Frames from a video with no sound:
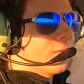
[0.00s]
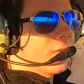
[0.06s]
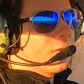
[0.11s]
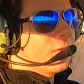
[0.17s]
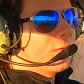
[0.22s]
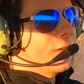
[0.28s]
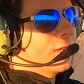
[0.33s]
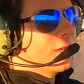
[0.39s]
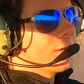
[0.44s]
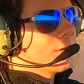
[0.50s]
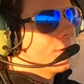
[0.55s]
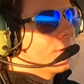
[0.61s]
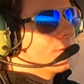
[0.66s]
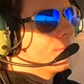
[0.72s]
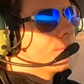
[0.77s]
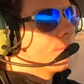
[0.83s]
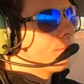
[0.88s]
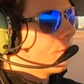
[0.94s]
to
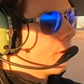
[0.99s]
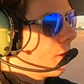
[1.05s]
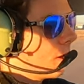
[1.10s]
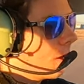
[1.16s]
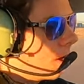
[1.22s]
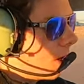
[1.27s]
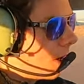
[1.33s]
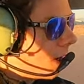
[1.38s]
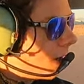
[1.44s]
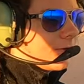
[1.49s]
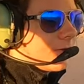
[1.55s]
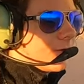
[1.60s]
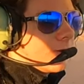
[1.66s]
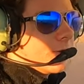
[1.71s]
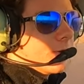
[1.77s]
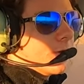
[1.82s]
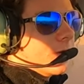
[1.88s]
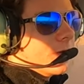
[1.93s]
1500
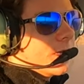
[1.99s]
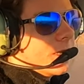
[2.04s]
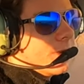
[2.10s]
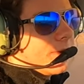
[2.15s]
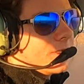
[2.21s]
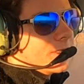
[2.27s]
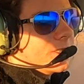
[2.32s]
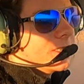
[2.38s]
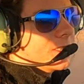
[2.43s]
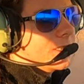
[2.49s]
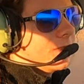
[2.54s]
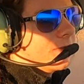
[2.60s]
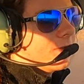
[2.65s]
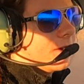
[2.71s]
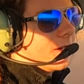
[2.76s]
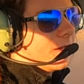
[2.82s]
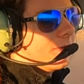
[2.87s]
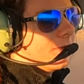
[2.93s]
or rotate about
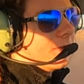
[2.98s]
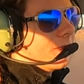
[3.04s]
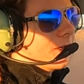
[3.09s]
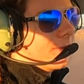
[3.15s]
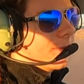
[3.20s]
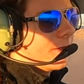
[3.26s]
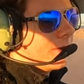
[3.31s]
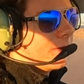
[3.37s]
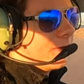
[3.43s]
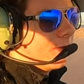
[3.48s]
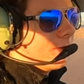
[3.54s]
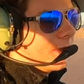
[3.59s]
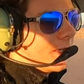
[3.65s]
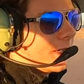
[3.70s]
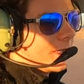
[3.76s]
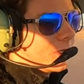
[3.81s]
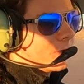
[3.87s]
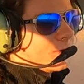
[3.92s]
65, climb out at
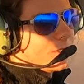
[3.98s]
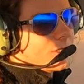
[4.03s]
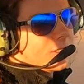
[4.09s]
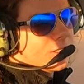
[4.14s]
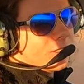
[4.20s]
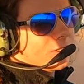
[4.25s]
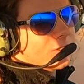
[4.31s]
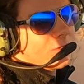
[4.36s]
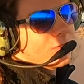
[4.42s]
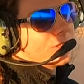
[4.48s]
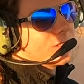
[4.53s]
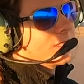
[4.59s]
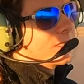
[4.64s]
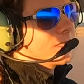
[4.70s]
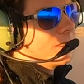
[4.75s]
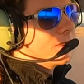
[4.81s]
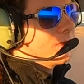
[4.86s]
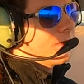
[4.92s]
VX, which is also
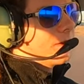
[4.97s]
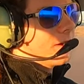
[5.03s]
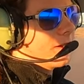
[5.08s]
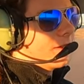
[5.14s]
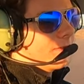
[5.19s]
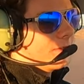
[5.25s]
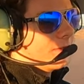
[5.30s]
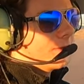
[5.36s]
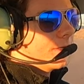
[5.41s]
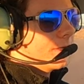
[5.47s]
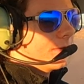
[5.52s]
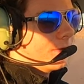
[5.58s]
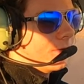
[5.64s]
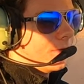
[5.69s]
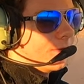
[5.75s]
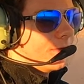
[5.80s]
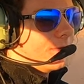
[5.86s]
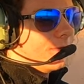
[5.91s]
65 till we get to
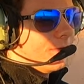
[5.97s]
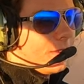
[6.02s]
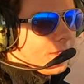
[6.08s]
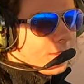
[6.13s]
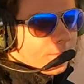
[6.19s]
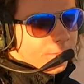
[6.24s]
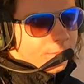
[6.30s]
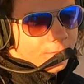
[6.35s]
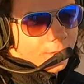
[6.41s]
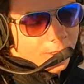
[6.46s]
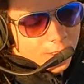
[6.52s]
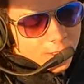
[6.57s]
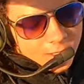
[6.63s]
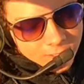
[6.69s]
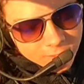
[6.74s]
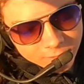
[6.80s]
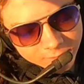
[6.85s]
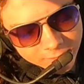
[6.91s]
50 feet.
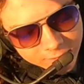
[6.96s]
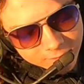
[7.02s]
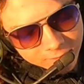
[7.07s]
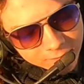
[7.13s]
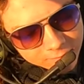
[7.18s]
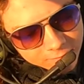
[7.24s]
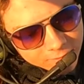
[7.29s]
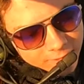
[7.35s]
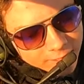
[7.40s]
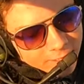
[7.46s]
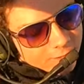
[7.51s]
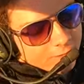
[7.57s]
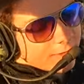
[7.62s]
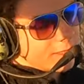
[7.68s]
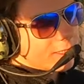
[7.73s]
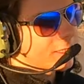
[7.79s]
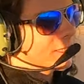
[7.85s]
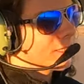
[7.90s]
Then level
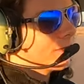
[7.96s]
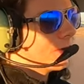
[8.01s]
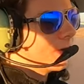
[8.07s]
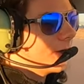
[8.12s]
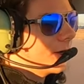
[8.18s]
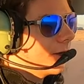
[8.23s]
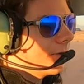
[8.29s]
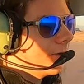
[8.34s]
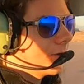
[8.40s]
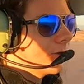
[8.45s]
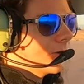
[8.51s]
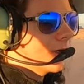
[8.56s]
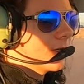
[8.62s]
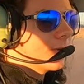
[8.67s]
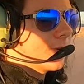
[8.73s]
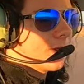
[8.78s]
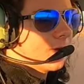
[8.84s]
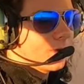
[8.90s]
out, accelerate once we
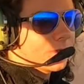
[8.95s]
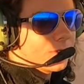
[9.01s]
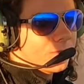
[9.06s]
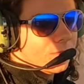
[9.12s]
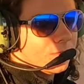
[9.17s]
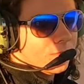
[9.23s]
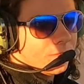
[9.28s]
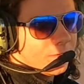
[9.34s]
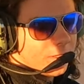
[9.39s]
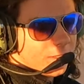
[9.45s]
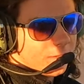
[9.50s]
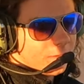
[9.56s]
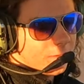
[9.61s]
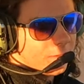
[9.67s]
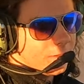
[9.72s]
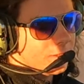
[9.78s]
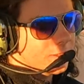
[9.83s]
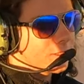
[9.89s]
get about 200 feet,
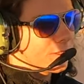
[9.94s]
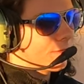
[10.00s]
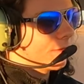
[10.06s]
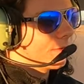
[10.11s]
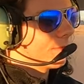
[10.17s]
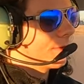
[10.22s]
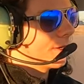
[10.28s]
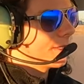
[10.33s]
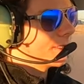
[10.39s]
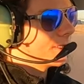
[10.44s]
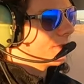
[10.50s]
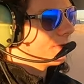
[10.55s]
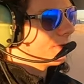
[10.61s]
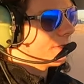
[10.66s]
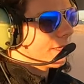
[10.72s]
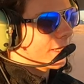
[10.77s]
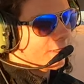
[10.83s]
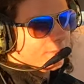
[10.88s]
uh, slowly raise the
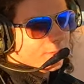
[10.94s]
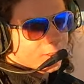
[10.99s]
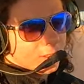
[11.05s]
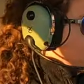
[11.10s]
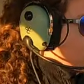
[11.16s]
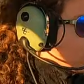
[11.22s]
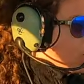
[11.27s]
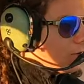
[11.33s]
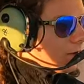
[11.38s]
flaps. The